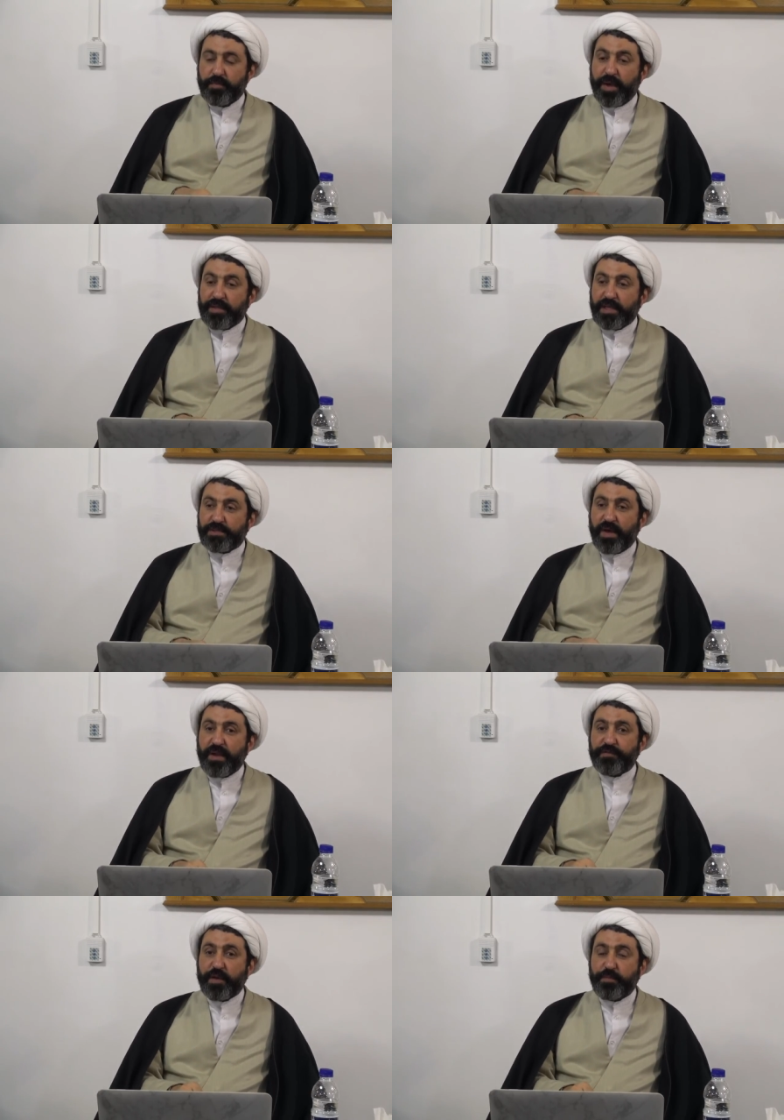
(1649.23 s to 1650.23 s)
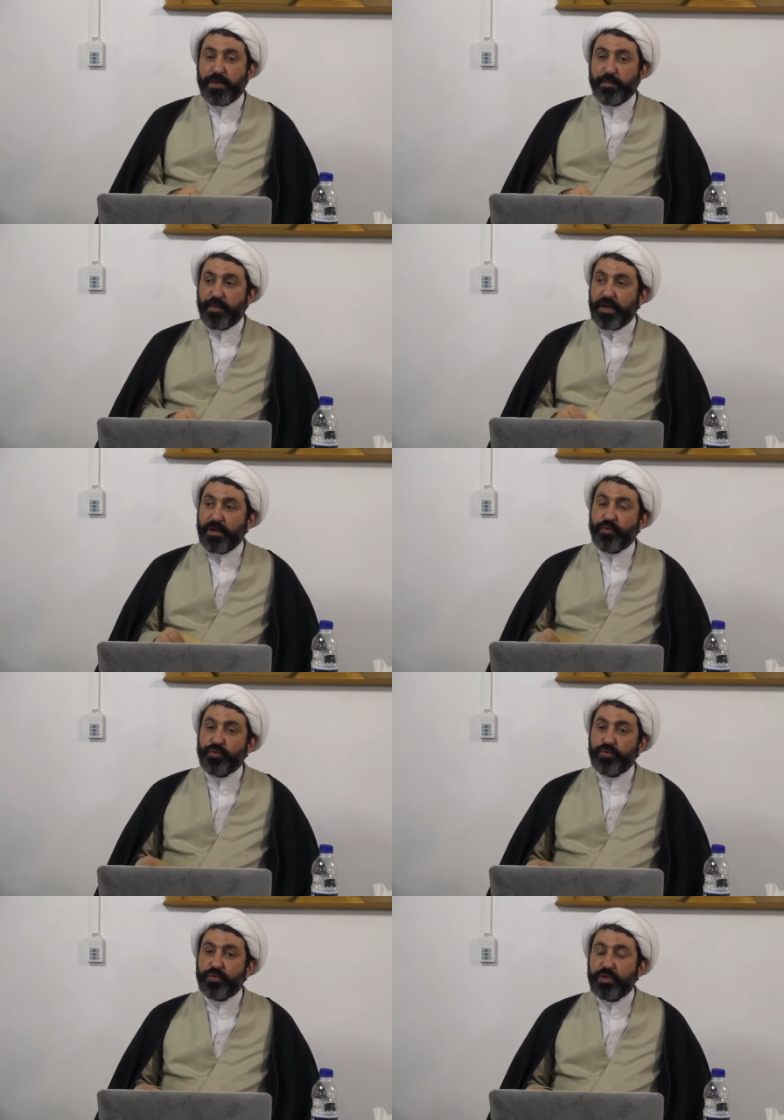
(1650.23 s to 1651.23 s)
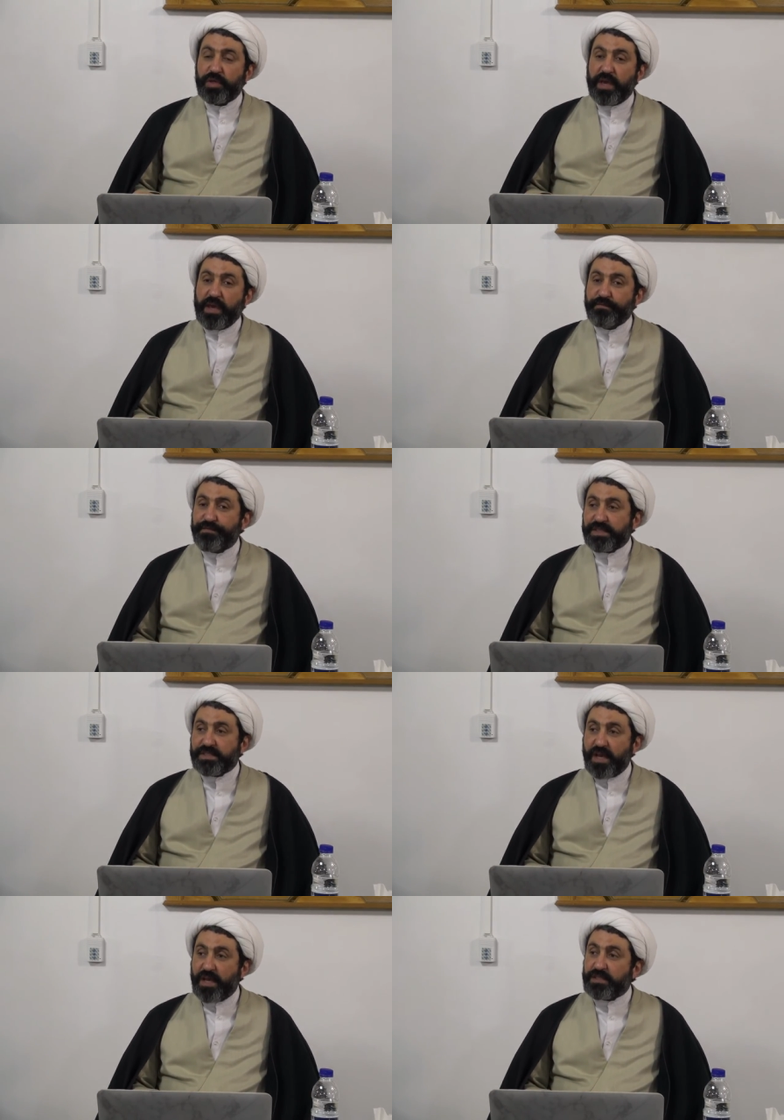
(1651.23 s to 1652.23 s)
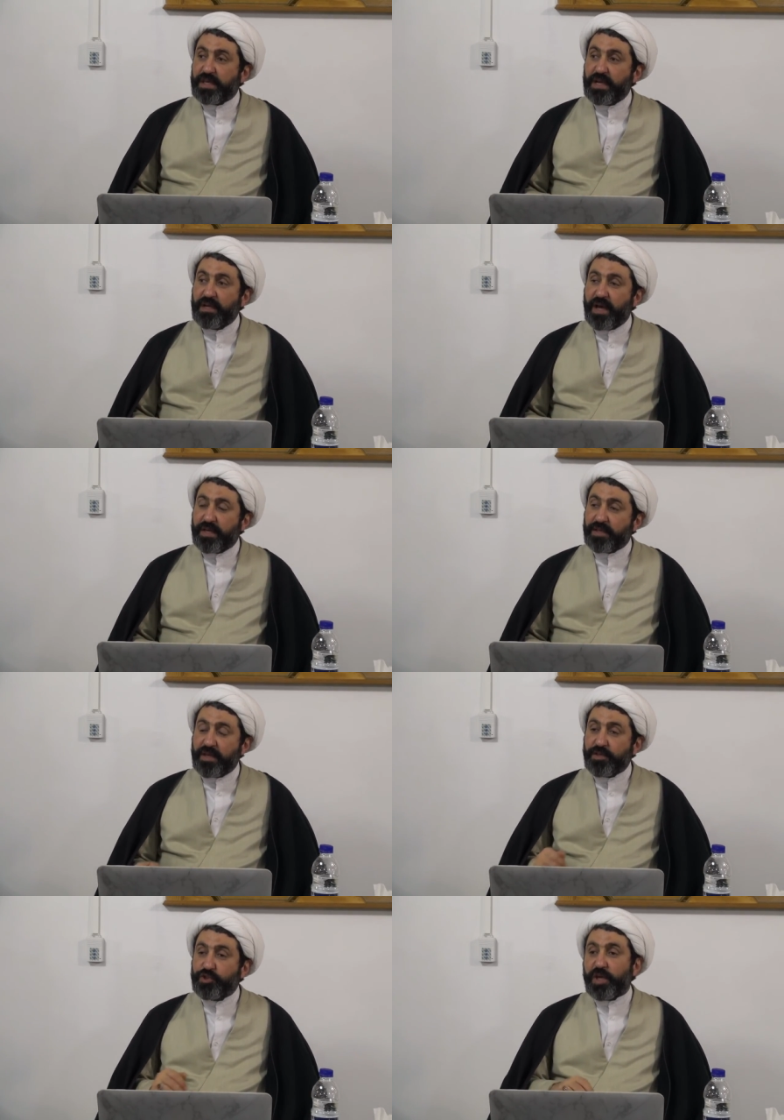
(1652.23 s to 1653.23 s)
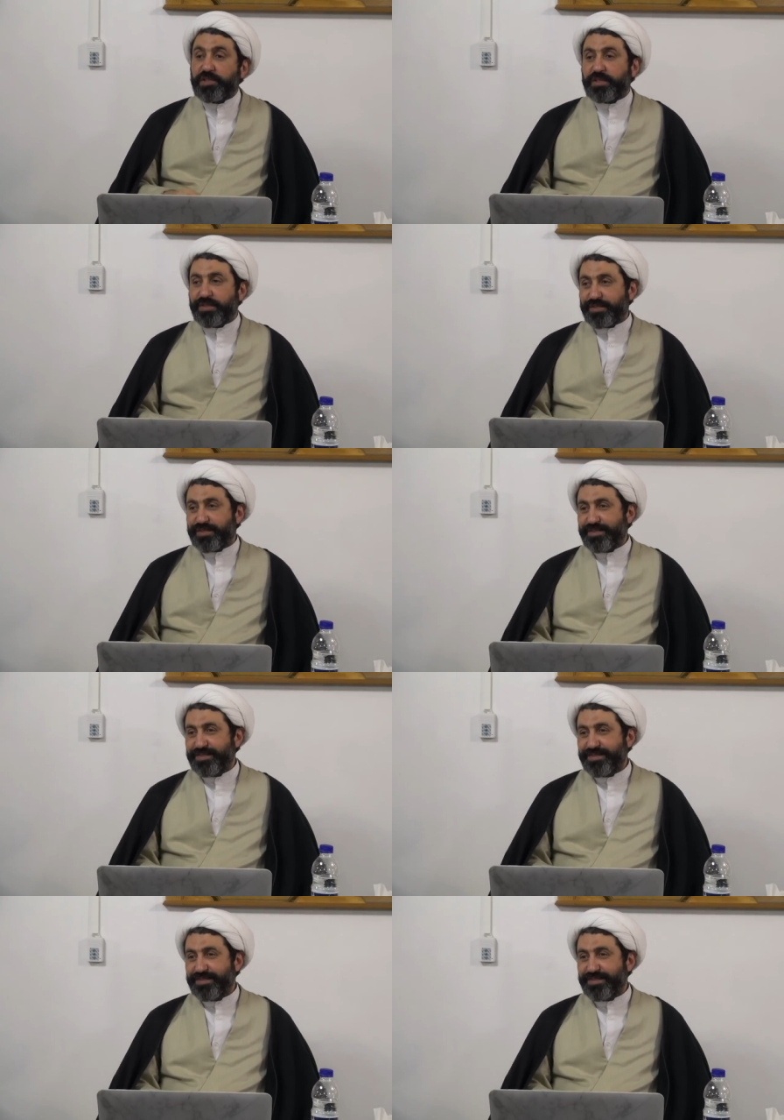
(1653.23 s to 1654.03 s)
But he's one of the people who emphasized a lot on justice.